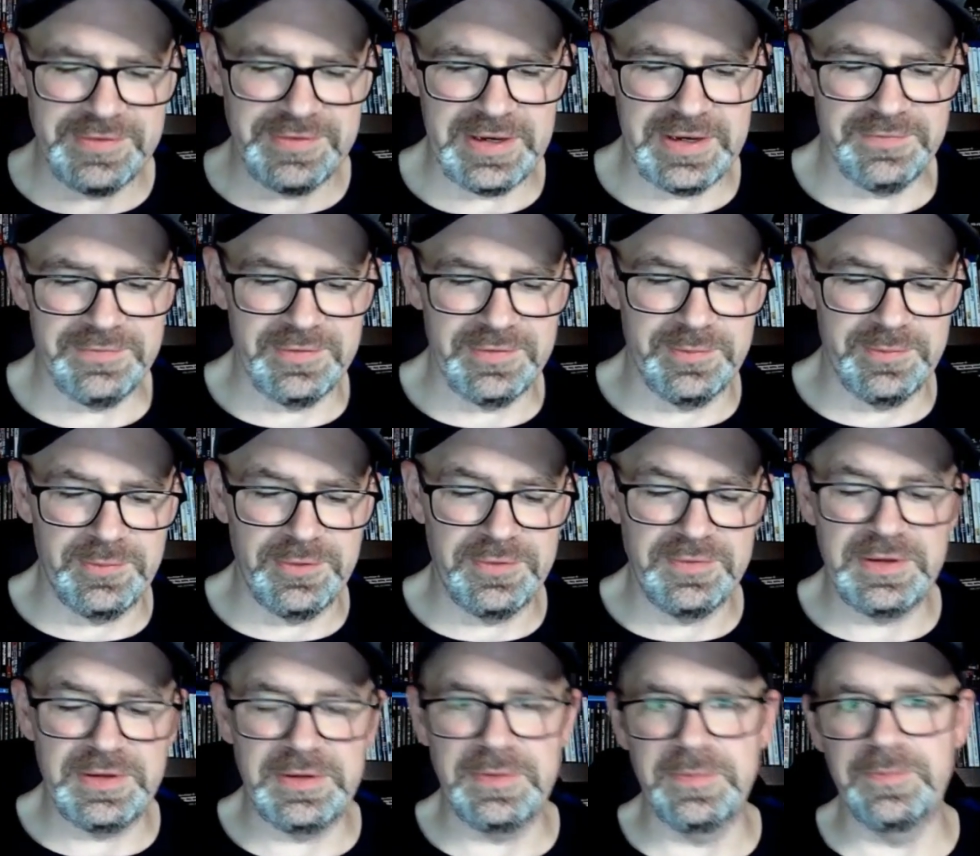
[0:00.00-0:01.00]
half of the
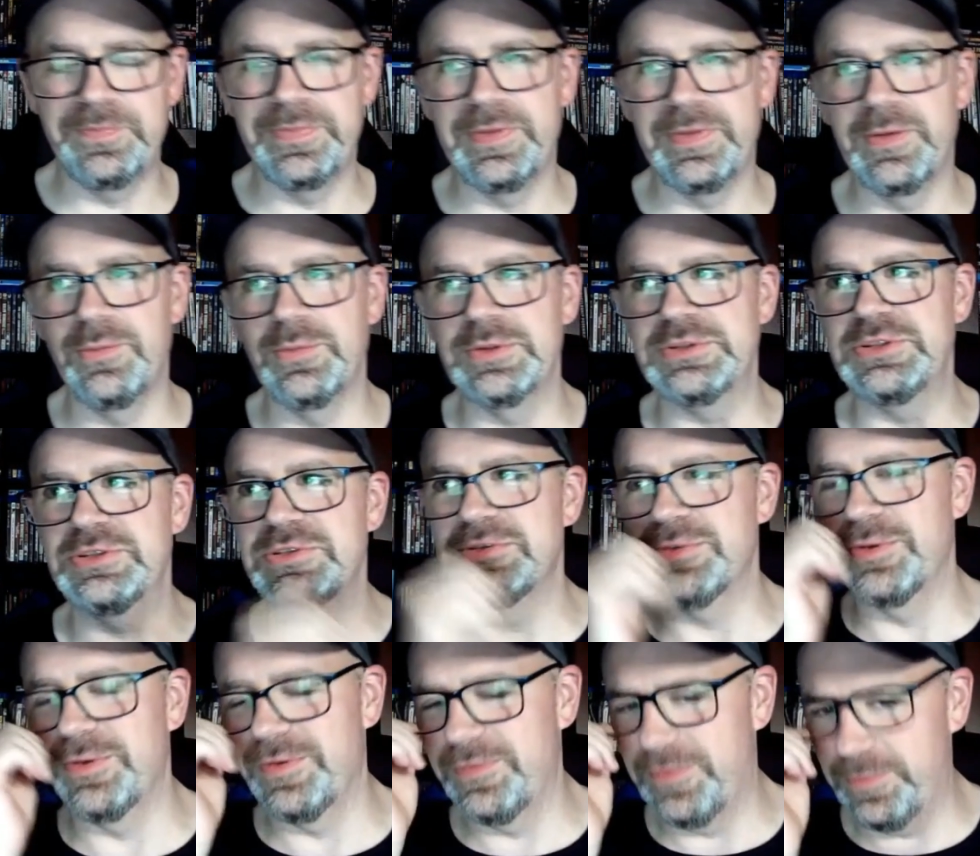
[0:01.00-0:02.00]
movie, which is
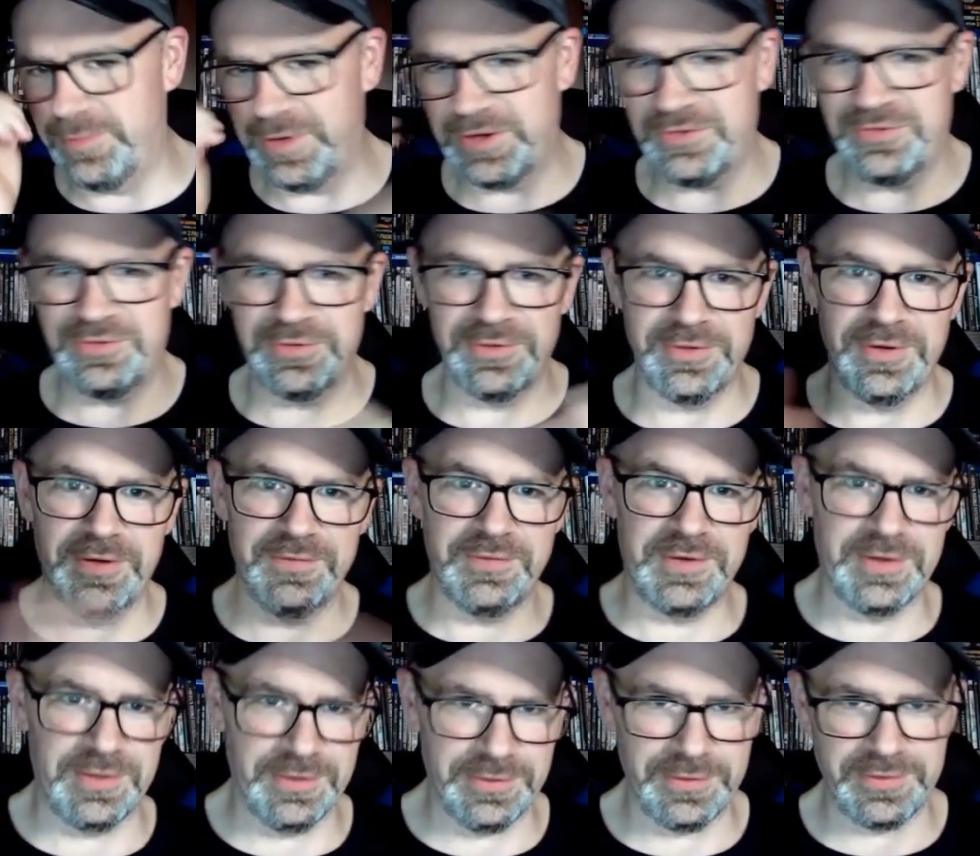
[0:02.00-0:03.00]
sort of a mixture of
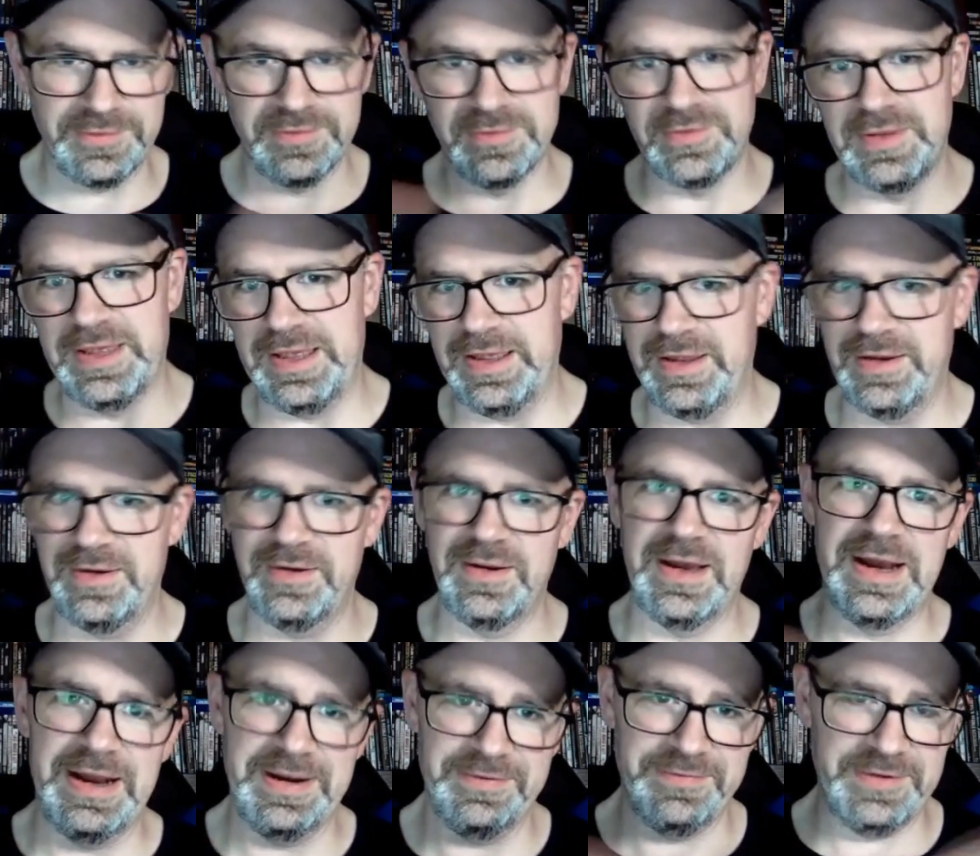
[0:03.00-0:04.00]
Clerks and
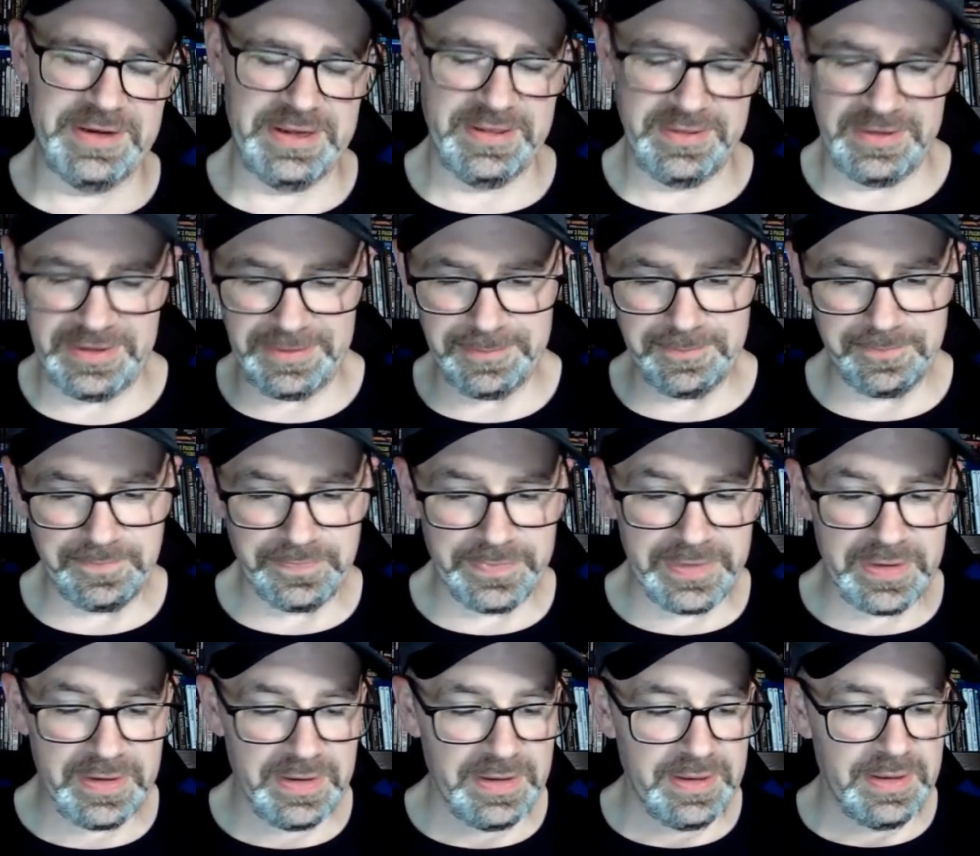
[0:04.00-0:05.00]
High Fidelity.
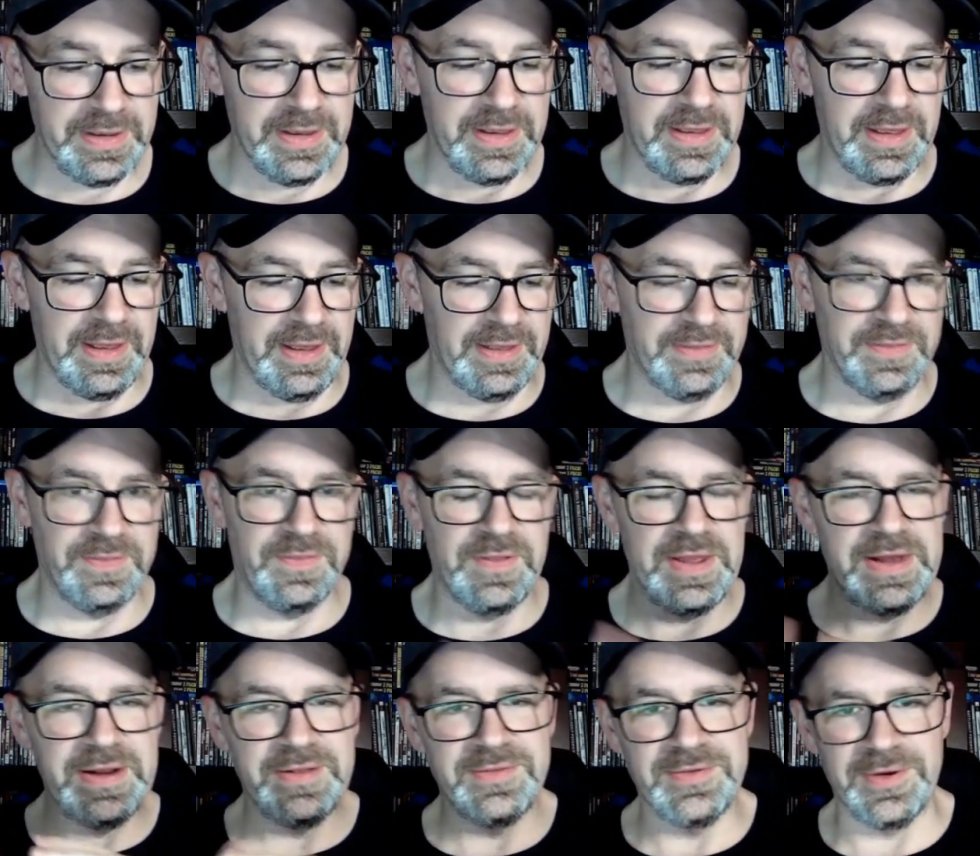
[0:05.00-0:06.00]
And
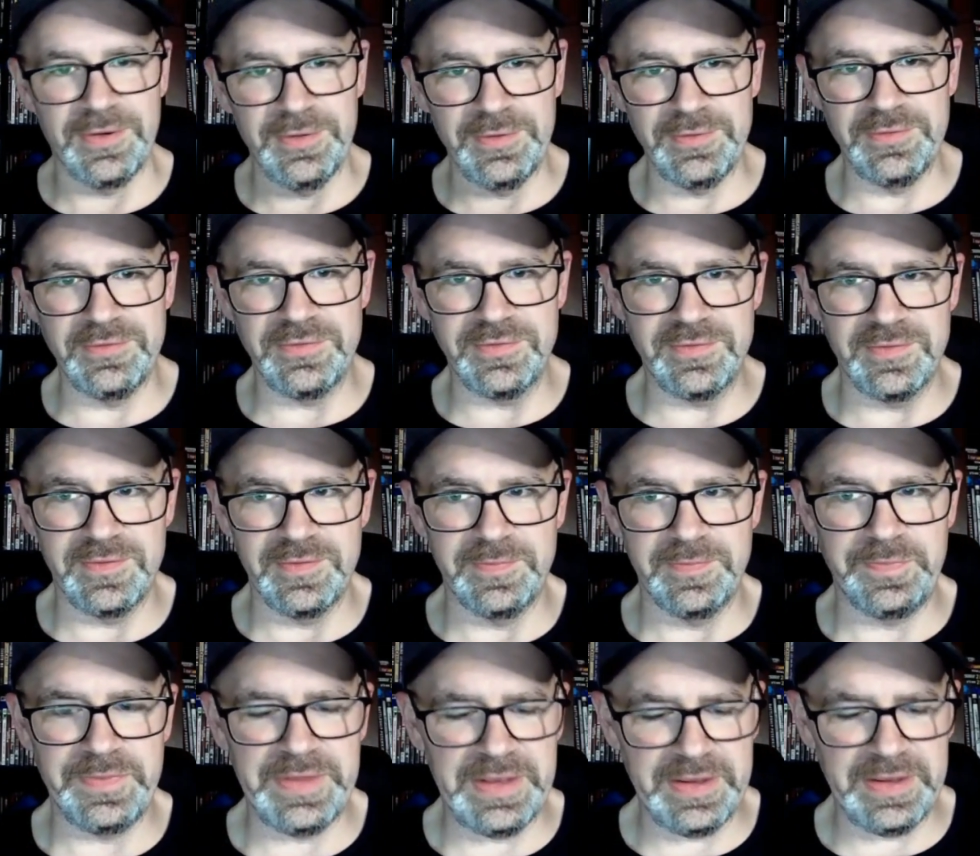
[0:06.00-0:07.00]
then it turns
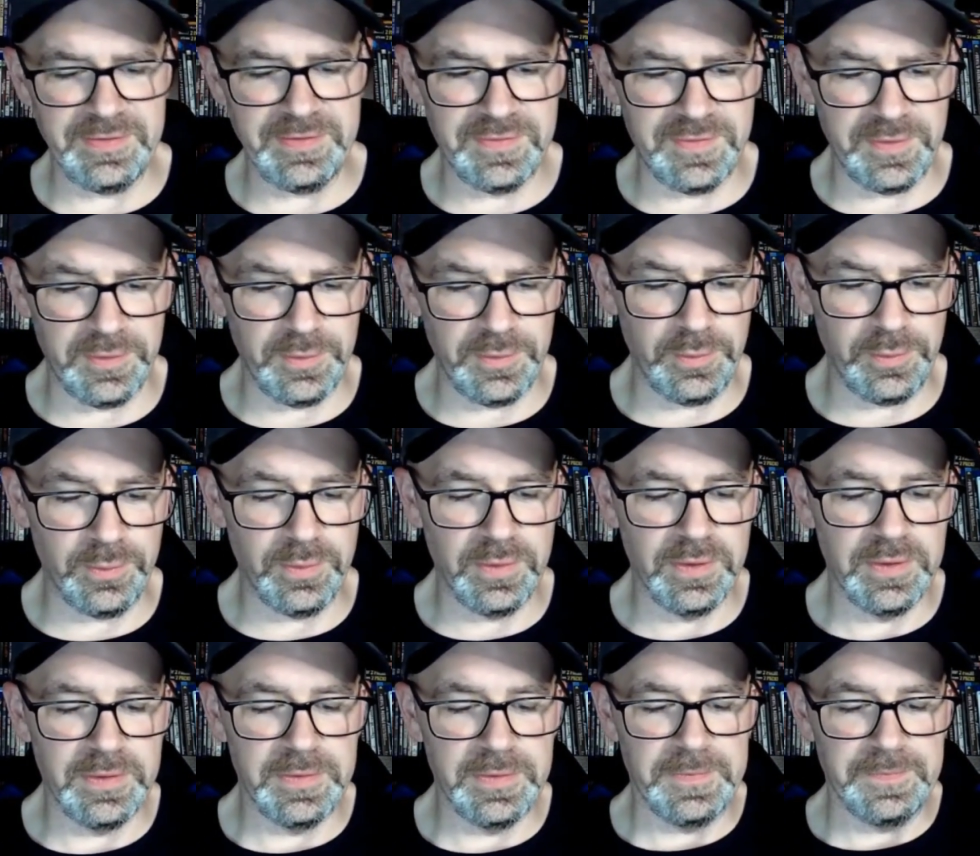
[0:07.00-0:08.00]
into
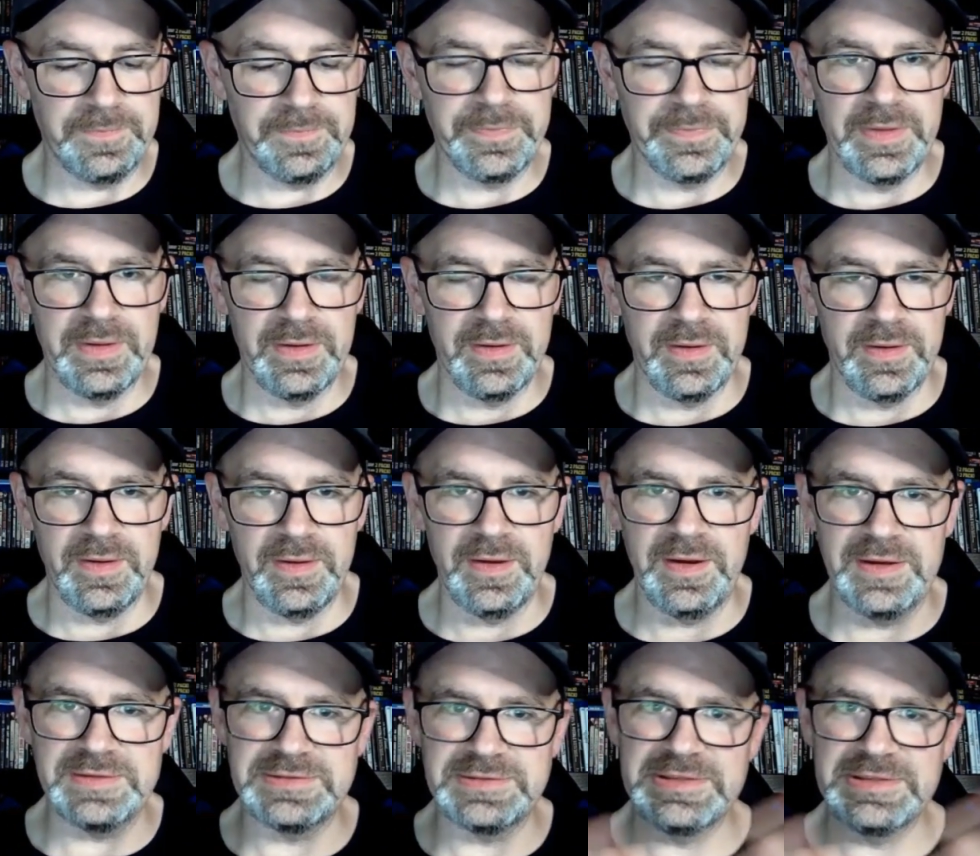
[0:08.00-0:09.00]

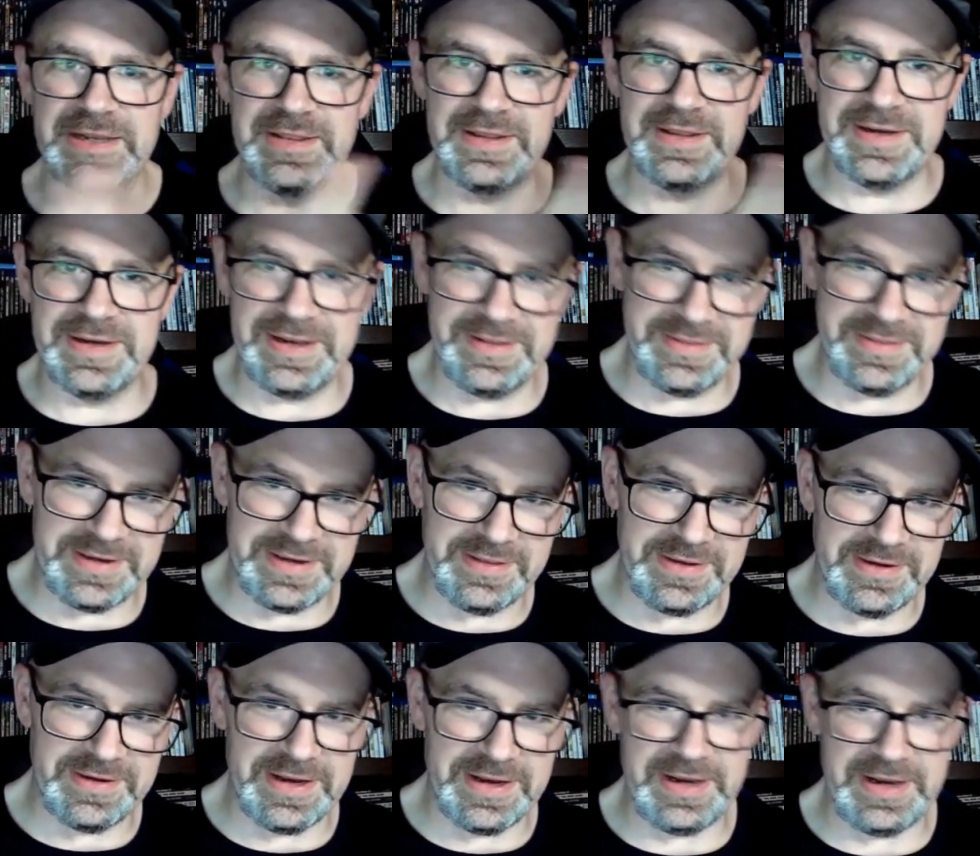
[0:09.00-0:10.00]
a Silent Night, Deadly
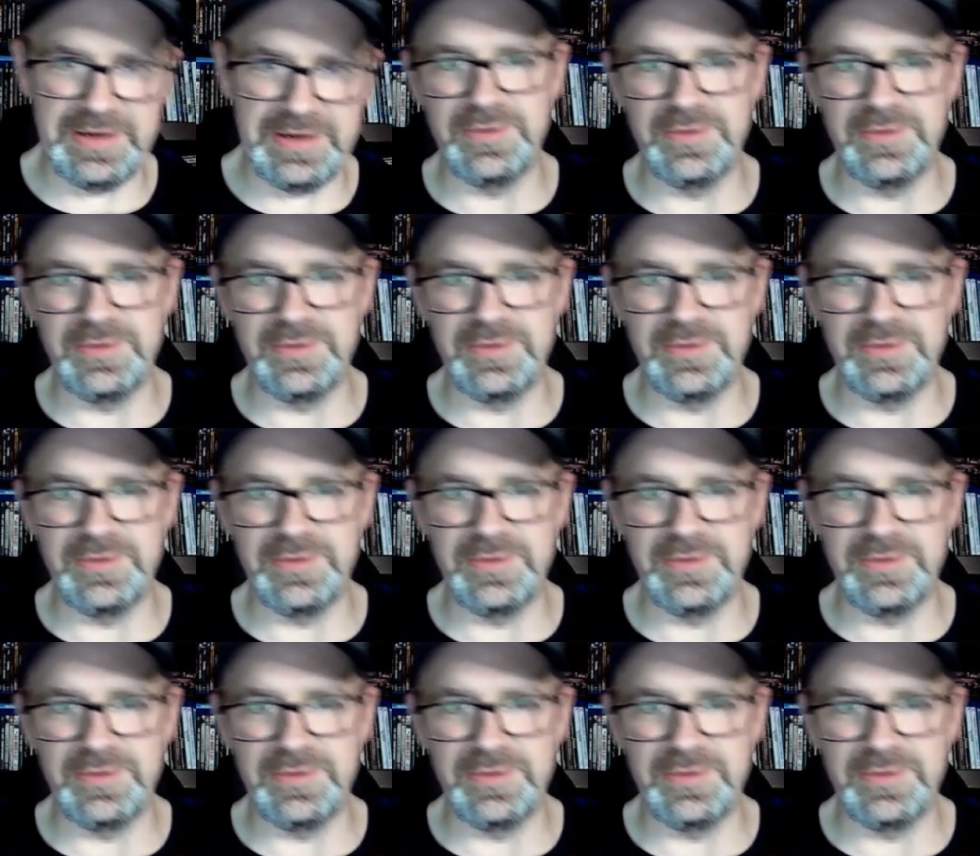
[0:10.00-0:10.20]
Night,